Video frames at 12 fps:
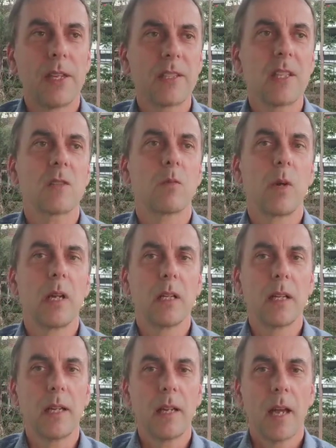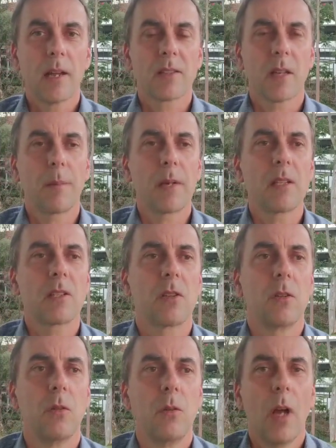this is really something
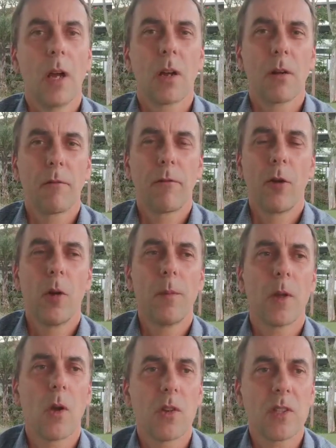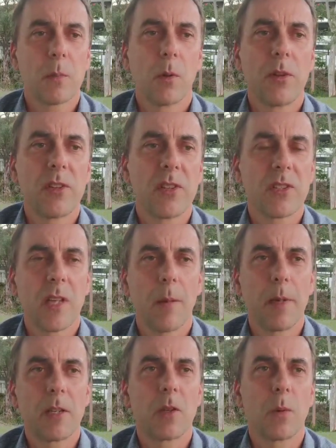to confirm the gospel. This is
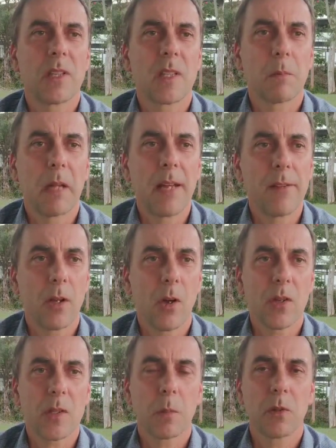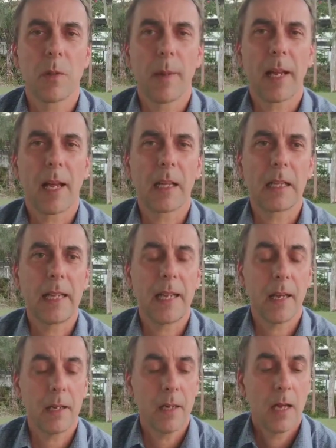something to explain the gospel, to make it
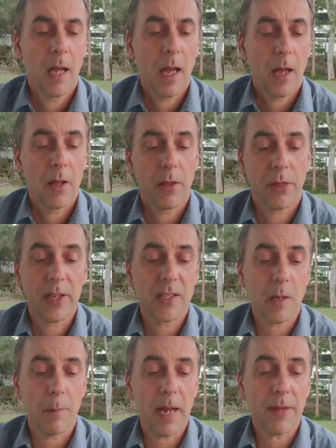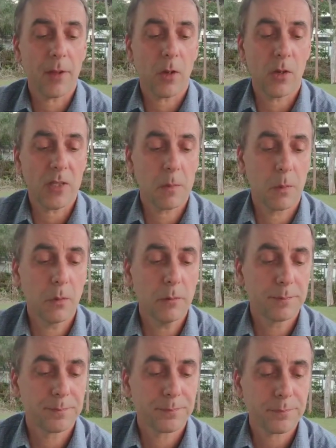clear things about the gospel.
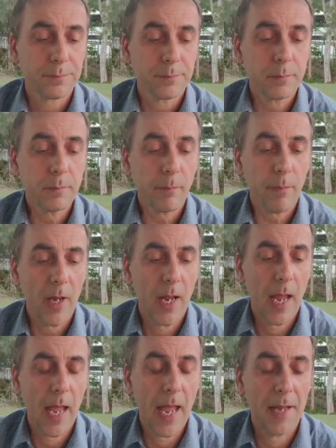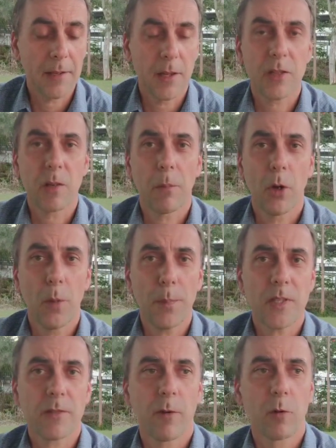And there's a
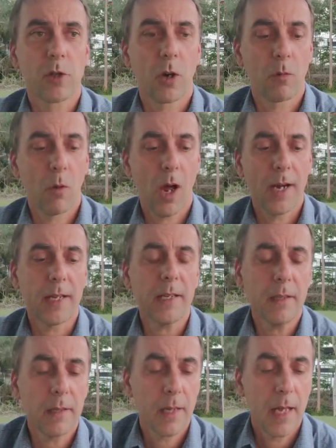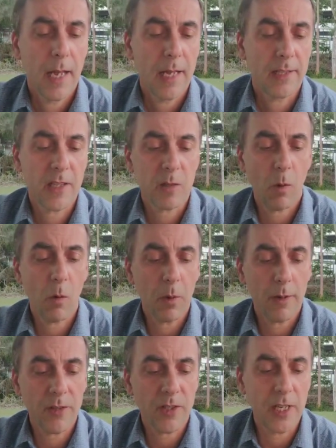purpose for John writing. He says, "What
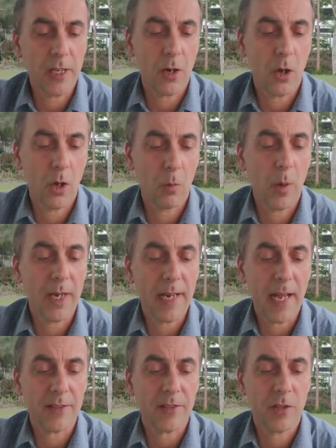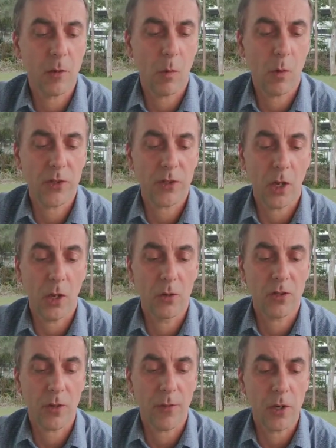we have seen and heard, we announce to you also,
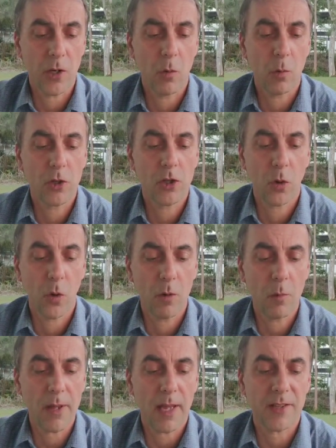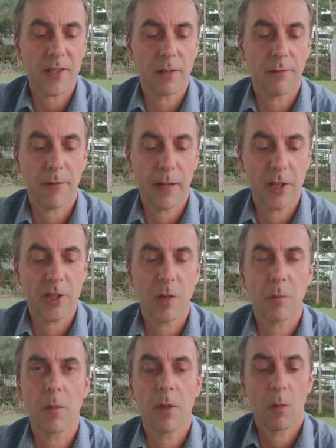so that you will join with us in the
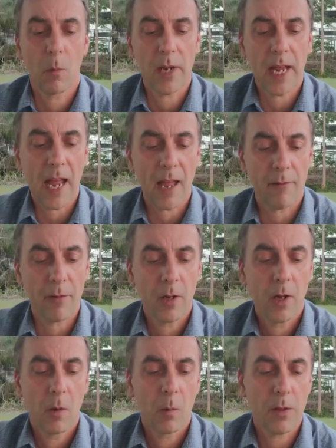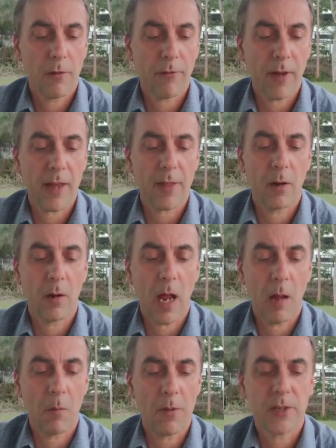fellowship we have with the Father
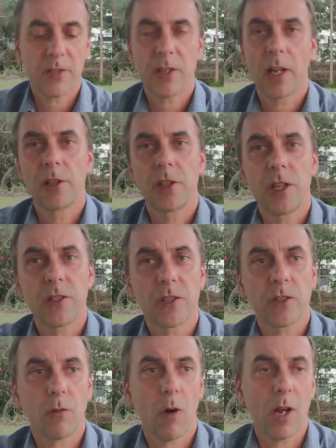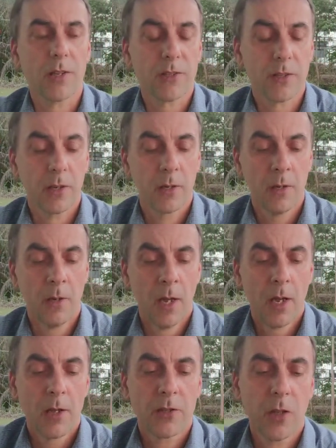and with his Son, Jesus Christ."
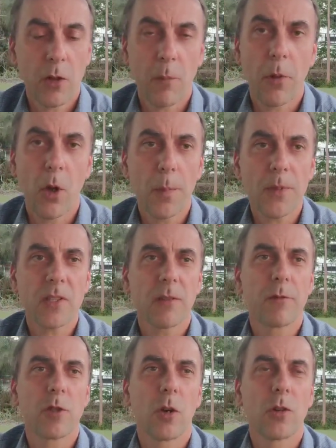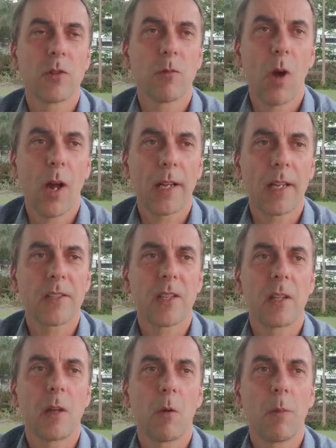So the purpose of John's writing is
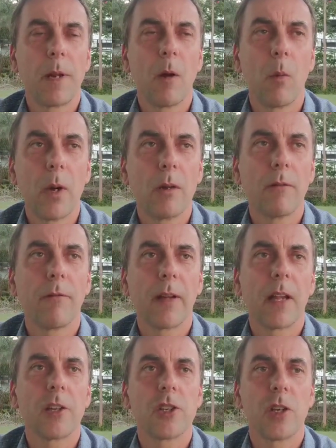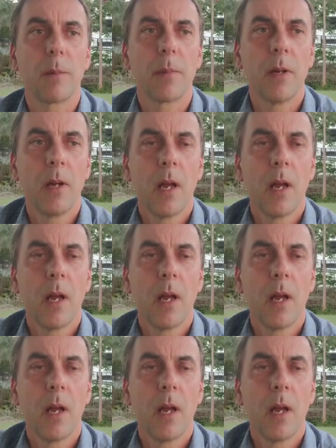that there would be a real fellowship